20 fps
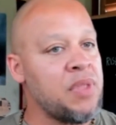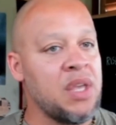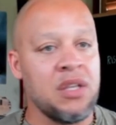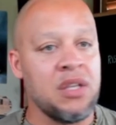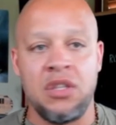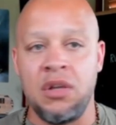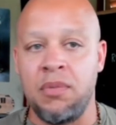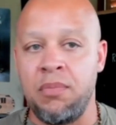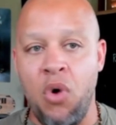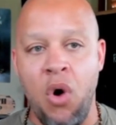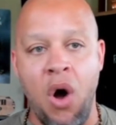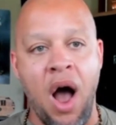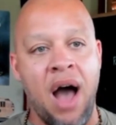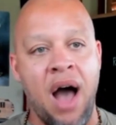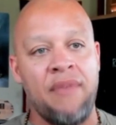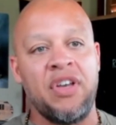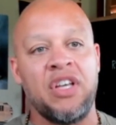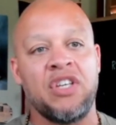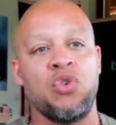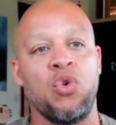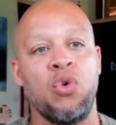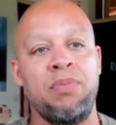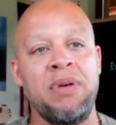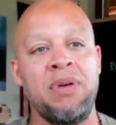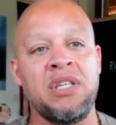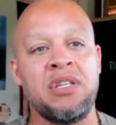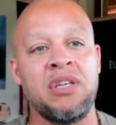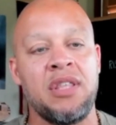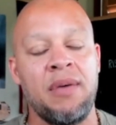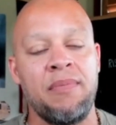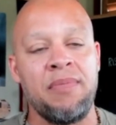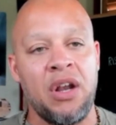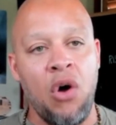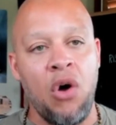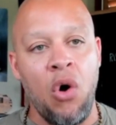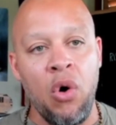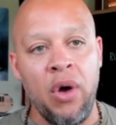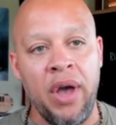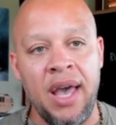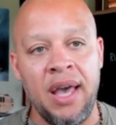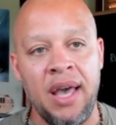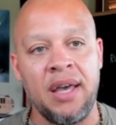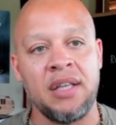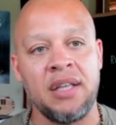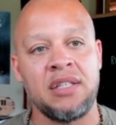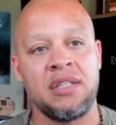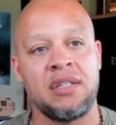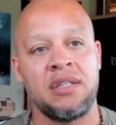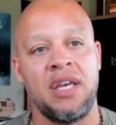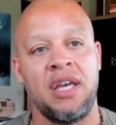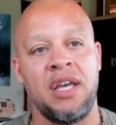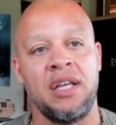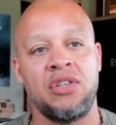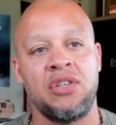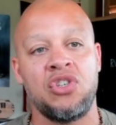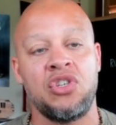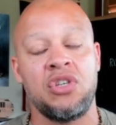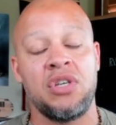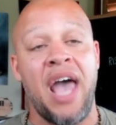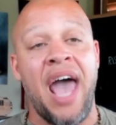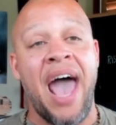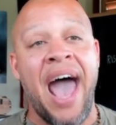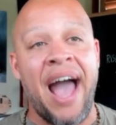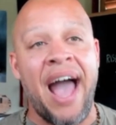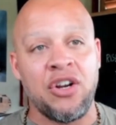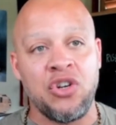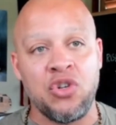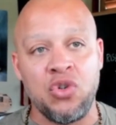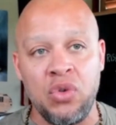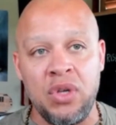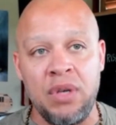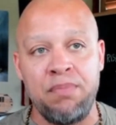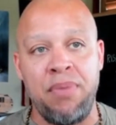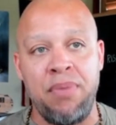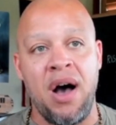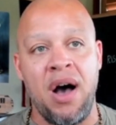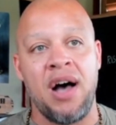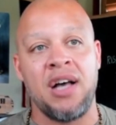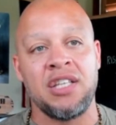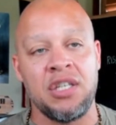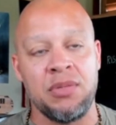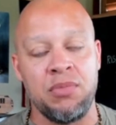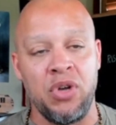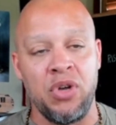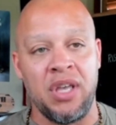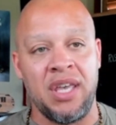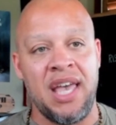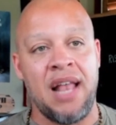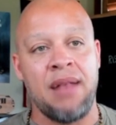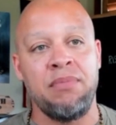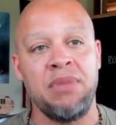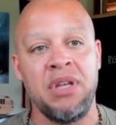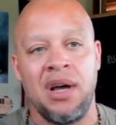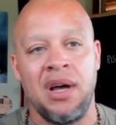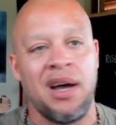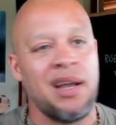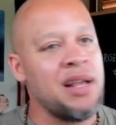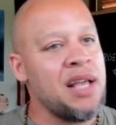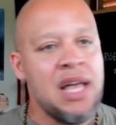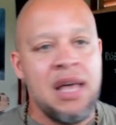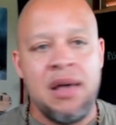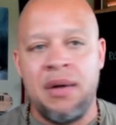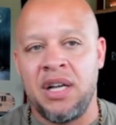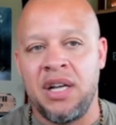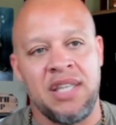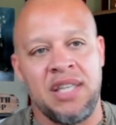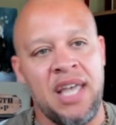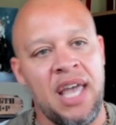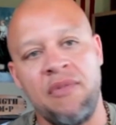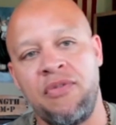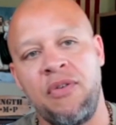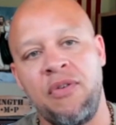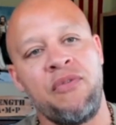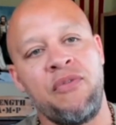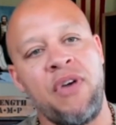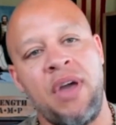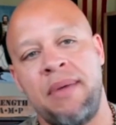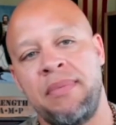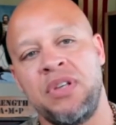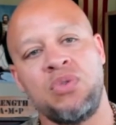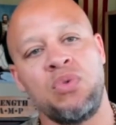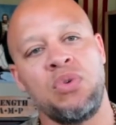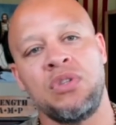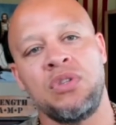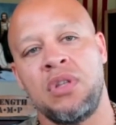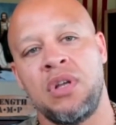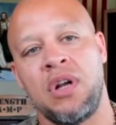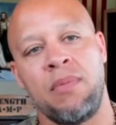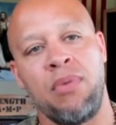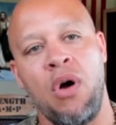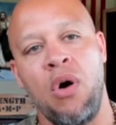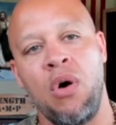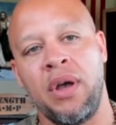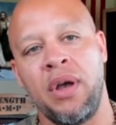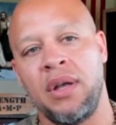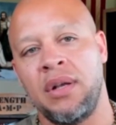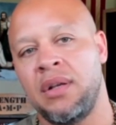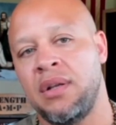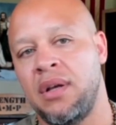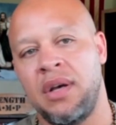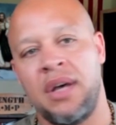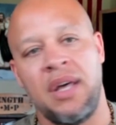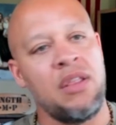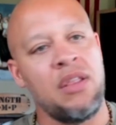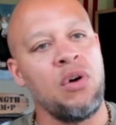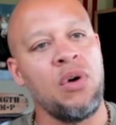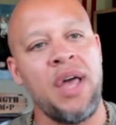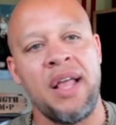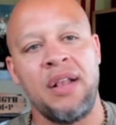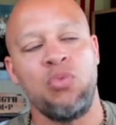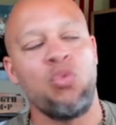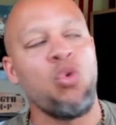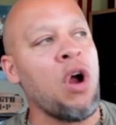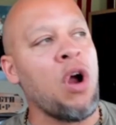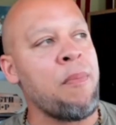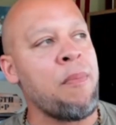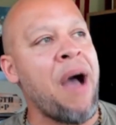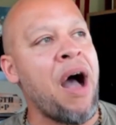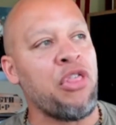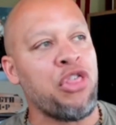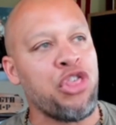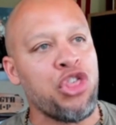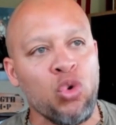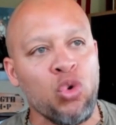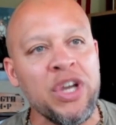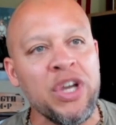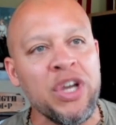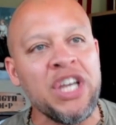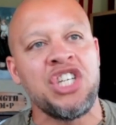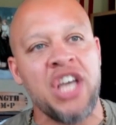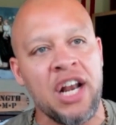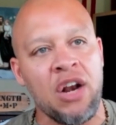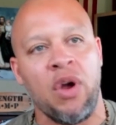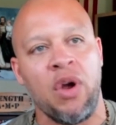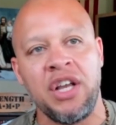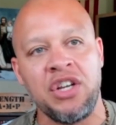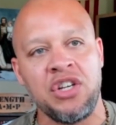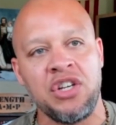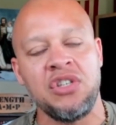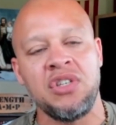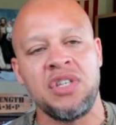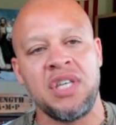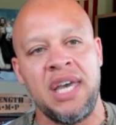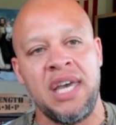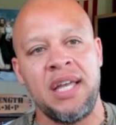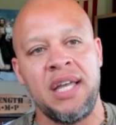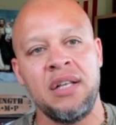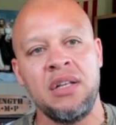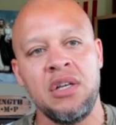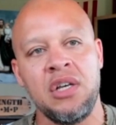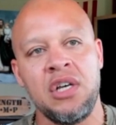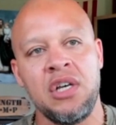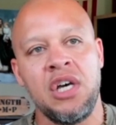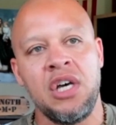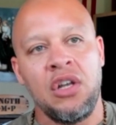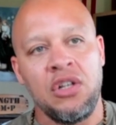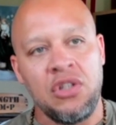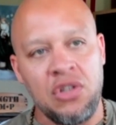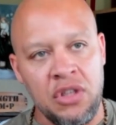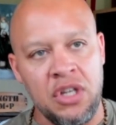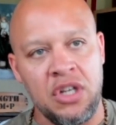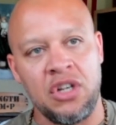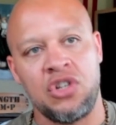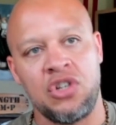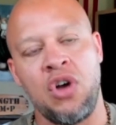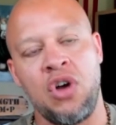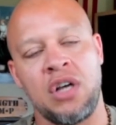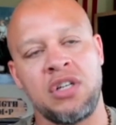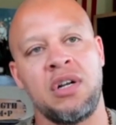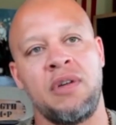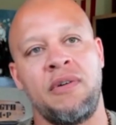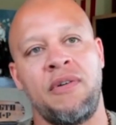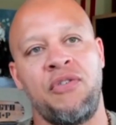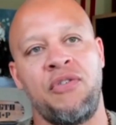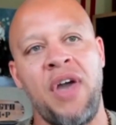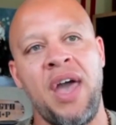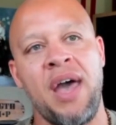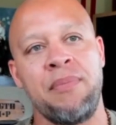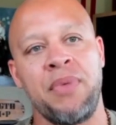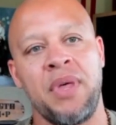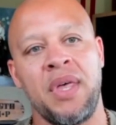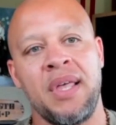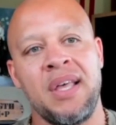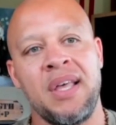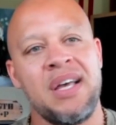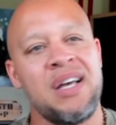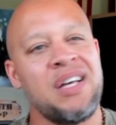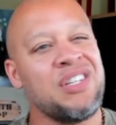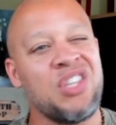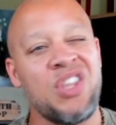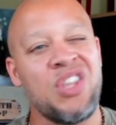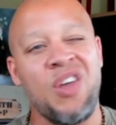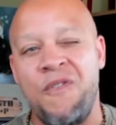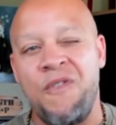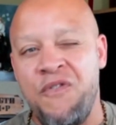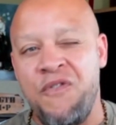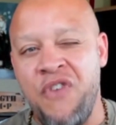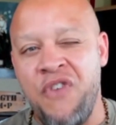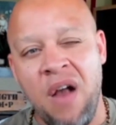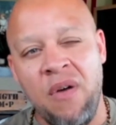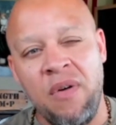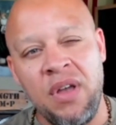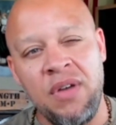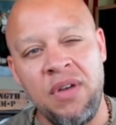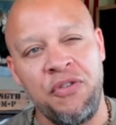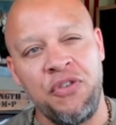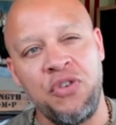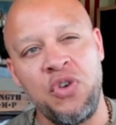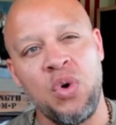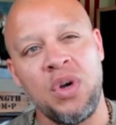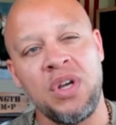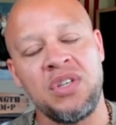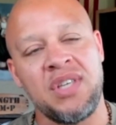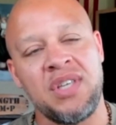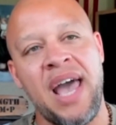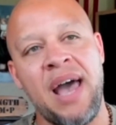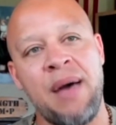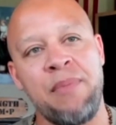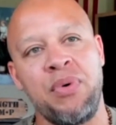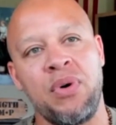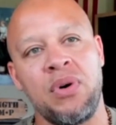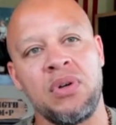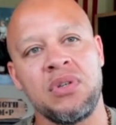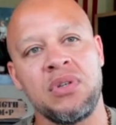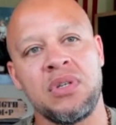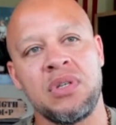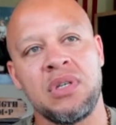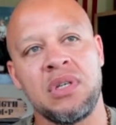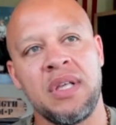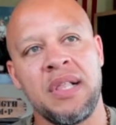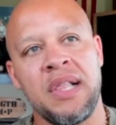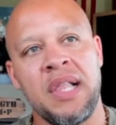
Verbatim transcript: it, the more obvious it will be to them that okay, it's it's actually possible. It can be done because they come from families with, that are broken, and the, and we're about three generations in to the destruction of the family. So there are very few examples.